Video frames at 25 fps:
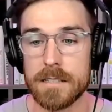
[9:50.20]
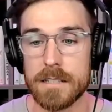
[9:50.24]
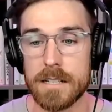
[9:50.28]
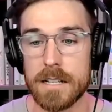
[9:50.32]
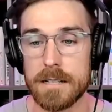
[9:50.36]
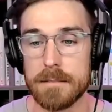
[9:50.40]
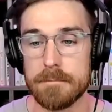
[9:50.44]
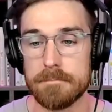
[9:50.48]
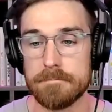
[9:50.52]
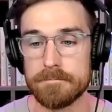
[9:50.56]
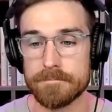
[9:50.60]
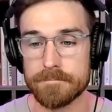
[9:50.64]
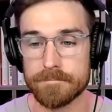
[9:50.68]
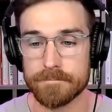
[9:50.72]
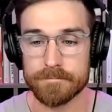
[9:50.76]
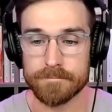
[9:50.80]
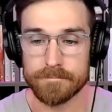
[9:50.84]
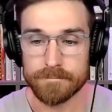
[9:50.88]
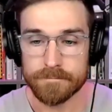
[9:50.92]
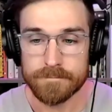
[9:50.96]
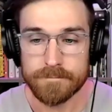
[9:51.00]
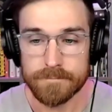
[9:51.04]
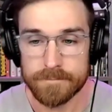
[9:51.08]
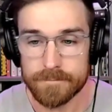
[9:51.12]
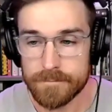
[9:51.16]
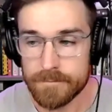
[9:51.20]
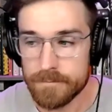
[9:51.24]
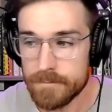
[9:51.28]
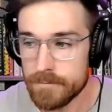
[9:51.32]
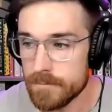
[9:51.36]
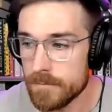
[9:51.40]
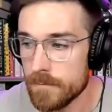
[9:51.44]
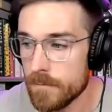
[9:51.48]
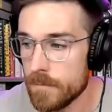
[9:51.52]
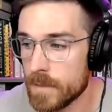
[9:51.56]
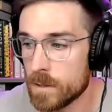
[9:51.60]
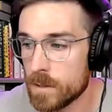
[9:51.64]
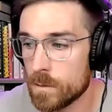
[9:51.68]

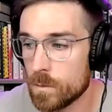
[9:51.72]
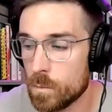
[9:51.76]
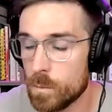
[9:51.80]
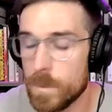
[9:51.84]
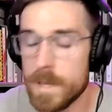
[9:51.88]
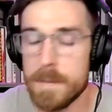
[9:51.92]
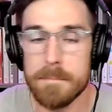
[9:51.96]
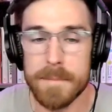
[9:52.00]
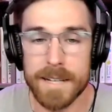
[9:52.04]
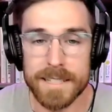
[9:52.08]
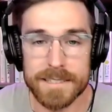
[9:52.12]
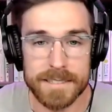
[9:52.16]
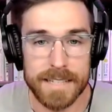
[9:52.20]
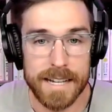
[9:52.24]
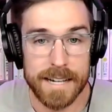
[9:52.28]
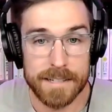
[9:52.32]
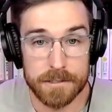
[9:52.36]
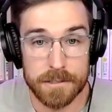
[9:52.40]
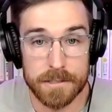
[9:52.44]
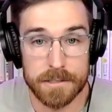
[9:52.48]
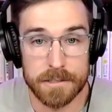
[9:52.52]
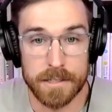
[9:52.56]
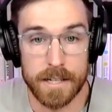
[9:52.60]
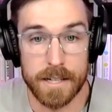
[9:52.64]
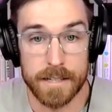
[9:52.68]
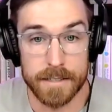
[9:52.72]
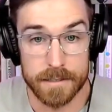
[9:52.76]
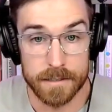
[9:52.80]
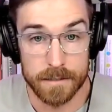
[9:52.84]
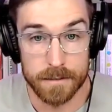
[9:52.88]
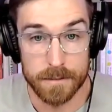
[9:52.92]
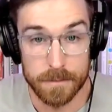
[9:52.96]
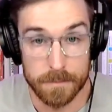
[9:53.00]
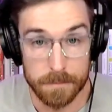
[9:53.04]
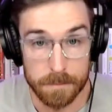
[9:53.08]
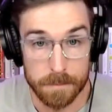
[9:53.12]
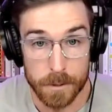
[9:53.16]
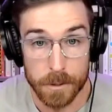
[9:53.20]
We must exercise
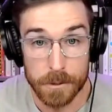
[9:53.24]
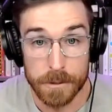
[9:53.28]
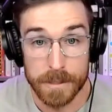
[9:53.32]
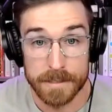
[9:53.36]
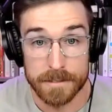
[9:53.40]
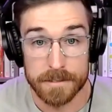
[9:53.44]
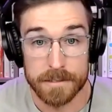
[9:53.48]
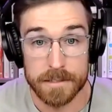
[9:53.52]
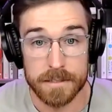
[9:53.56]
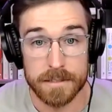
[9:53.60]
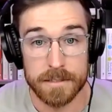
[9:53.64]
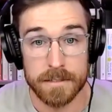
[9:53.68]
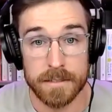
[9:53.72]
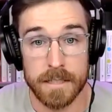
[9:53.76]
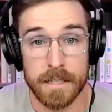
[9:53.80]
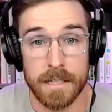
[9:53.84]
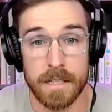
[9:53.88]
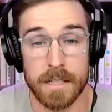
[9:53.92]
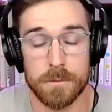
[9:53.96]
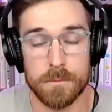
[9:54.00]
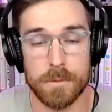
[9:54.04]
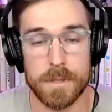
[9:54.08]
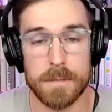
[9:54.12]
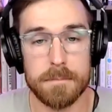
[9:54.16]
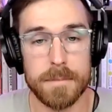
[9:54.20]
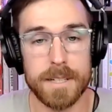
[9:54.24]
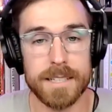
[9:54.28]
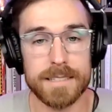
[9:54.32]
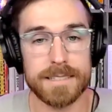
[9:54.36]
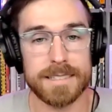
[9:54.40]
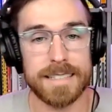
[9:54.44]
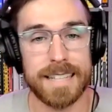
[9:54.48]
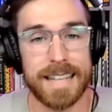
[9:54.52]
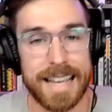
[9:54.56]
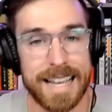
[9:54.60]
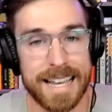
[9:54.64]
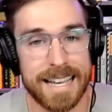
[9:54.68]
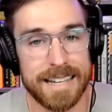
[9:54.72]
prudence. We
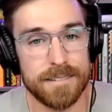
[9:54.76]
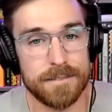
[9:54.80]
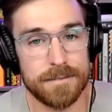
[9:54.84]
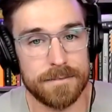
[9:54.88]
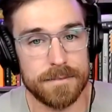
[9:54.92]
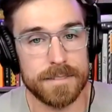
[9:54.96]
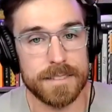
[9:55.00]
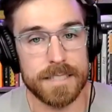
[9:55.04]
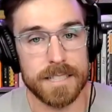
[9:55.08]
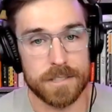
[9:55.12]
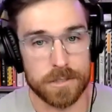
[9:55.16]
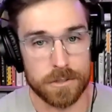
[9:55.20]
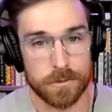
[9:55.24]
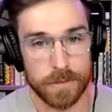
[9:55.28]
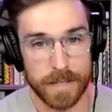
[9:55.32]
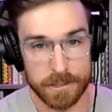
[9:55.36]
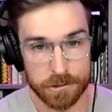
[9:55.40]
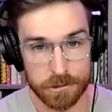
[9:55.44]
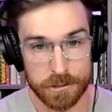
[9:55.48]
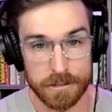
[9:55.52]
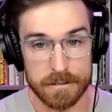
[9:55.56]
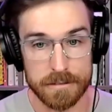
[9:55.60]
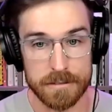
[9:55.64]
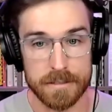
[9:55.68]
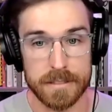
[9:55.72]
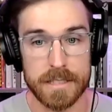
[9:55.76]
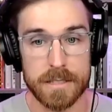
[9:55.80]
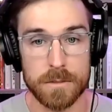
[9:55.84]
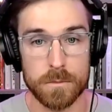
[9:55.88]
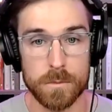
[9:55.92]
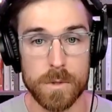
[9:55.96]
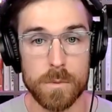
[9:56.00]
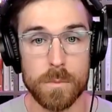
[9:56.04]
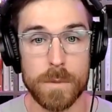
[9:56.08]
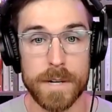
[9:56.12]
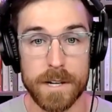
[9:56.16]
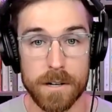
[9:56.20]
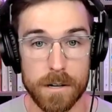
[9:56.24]
must have discretion in
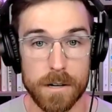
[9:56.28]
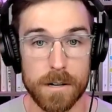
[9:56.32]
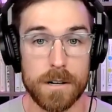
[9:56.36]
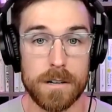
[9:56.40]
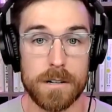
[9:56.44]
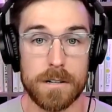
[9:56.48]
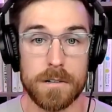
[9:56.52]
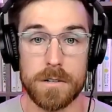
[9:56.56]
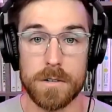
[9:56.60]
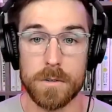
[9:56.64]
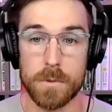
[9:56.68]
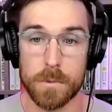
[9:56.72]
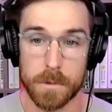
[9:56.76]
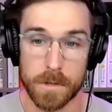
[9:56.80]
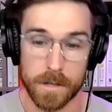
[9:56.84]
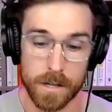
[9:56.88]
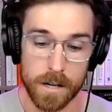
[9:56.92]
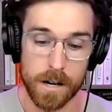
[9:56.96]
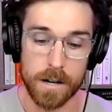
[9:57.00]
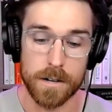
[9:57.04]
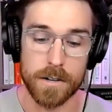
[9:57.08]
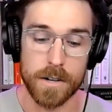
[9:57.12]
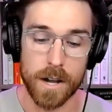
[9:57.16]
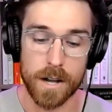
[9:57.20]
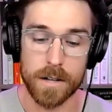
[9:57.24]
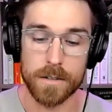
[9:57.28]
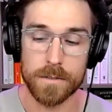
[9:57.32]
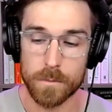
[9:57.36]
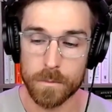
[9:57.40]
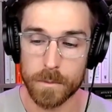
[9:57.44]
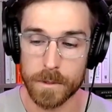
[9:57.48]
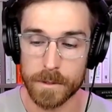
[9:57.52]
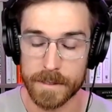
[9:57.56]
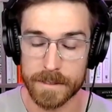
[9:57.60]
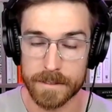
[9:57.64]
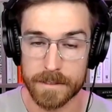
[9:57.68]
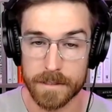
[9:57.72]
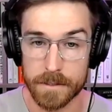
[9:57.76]
what we are or are not
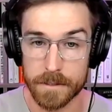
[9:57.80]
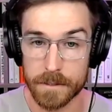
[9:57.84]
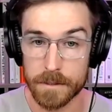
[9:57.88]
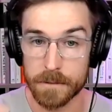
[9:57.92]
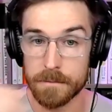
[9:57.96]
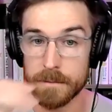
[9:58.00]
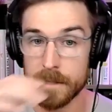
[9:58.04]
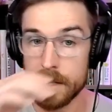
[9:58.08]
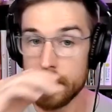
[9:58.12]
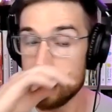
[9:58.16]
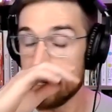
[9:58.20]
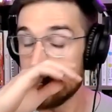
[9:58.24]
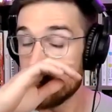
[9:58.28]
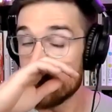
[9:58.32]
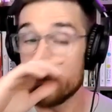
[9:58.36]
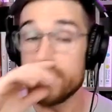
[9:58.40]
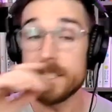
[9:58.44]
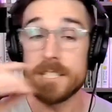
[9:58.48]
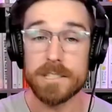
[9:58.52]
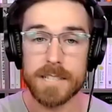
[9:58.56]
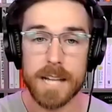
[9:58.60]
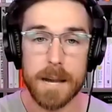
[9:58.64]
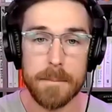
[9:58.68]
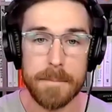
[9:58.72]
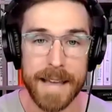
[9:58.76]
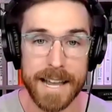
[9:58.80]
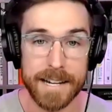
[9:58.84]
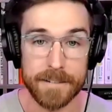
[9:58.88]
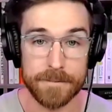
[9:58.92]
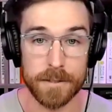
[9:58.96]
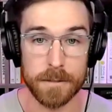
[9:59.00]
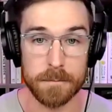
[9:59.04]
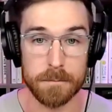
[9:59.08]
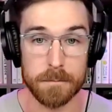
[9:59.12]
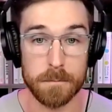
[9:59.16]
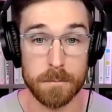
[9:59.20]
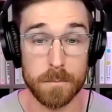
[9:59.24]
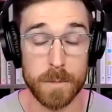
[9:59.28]
willing to do. We just got back
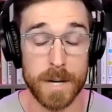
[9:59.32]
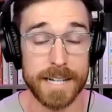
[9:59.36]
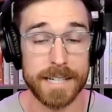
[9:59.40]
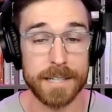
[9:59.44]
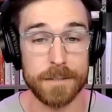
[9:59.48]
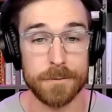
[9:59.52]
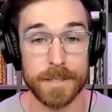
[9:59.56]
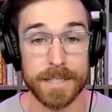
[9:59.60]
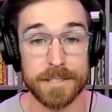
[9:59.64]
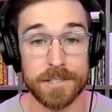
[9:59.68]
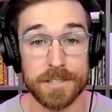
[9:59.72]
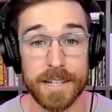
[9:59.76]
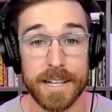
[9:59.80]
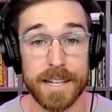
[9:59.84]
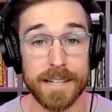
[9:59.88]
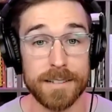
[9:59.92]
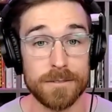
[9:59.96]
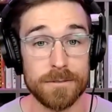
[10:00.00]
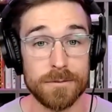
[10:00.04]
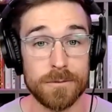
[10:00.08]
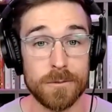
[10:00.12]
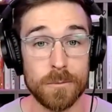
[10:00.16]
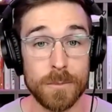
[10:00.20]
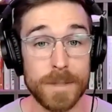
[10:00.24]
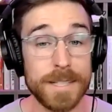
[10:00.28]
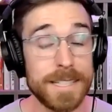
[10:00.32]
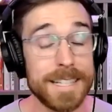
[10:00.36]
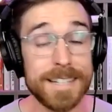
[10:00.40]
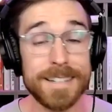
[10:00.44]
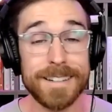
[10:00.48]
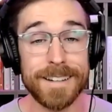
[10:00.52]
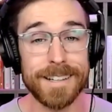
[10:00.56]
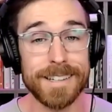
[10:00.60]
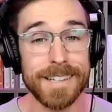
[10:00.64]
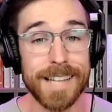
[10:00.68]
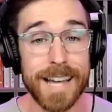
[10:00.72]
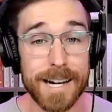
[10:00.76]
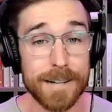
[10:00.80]
from Breckenridge and we did
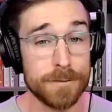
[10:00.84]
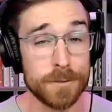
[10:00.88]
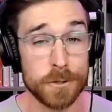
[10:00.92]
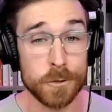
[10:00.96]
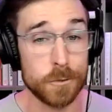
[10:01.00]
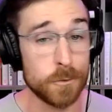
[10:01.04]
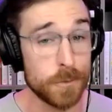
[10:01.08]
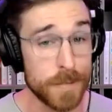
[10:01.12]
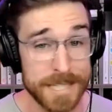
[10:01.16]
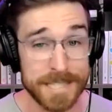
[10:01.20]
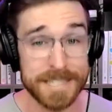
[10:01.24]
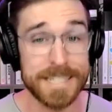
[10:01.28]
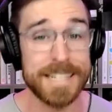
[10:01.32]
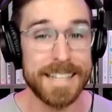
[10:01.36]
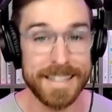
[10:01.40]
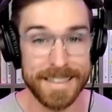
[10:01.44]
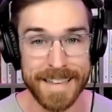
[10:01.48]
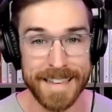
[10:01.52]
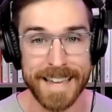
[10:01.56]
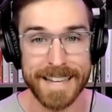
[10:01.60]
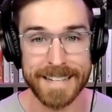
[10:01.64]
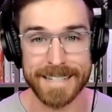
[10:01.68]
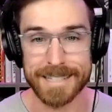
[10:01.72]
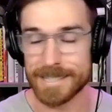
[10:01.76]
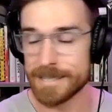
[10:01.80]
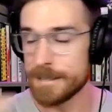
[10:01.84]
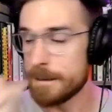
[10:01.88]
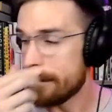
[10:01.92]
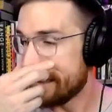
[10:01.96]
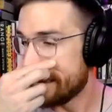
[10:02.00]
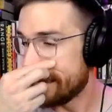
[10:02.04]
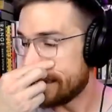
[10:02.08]
a lot of risky things.